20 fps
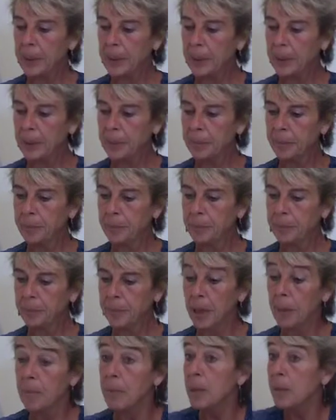um,
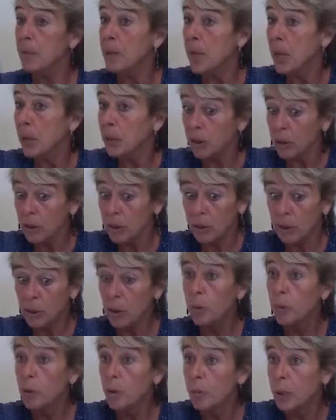maybe I don't know if
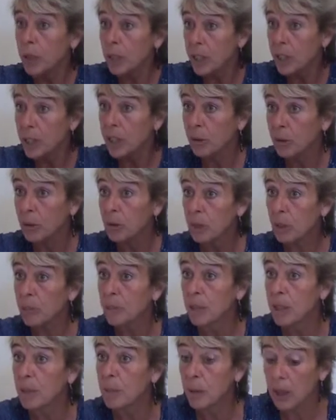homeopathy can do
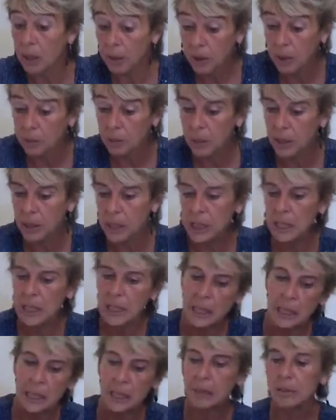something about it, but
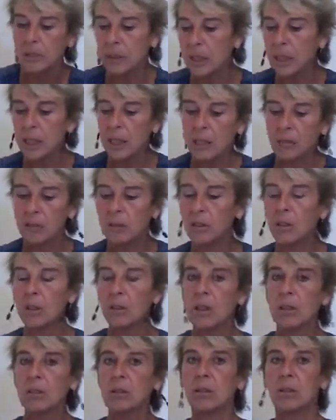you know, when I have to
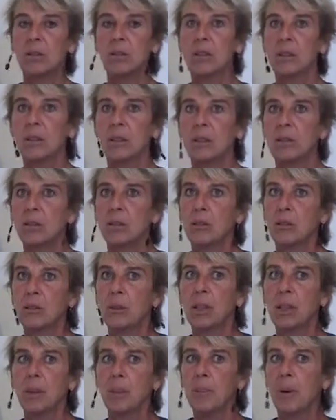start to
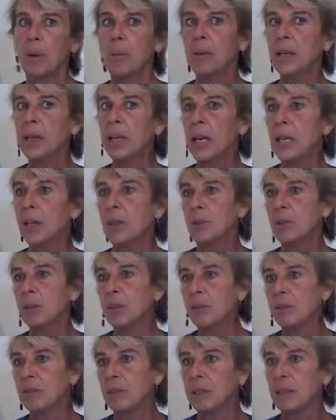talk in public, I
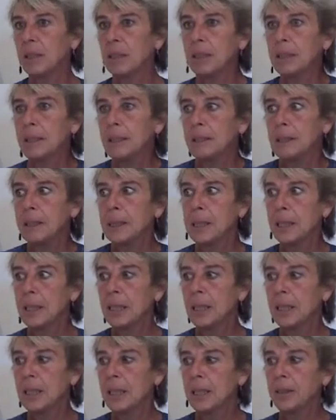always feel uh,
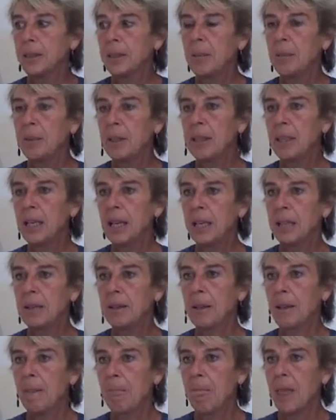timid
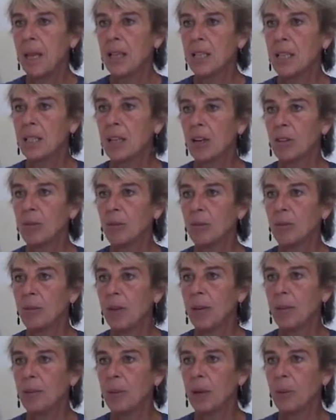and, and it's hard to
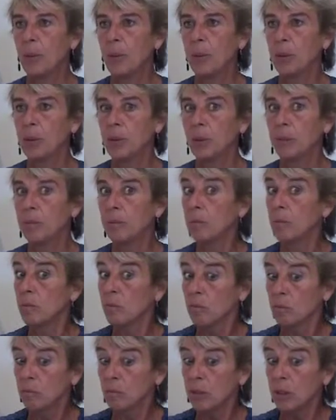find my words.
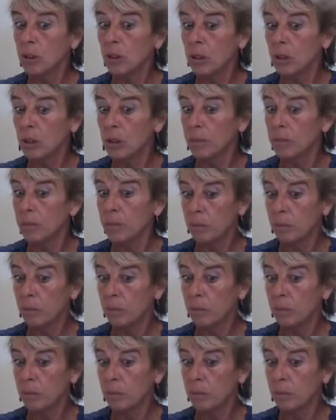Good.